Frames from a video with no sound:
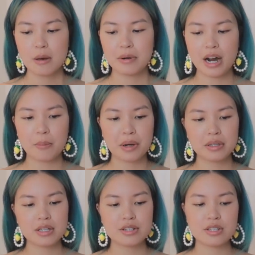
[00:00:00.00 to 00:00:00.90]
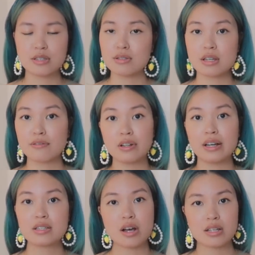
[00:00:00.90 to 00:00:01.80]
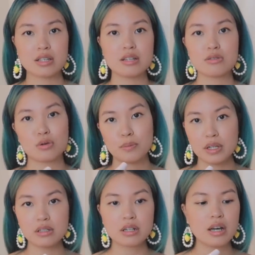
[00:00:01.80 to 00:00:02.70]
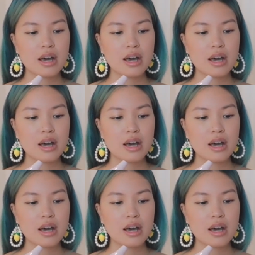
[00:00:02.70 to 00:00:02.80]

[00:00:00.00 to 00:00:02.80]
but I'll probably just use it for like sauces or milk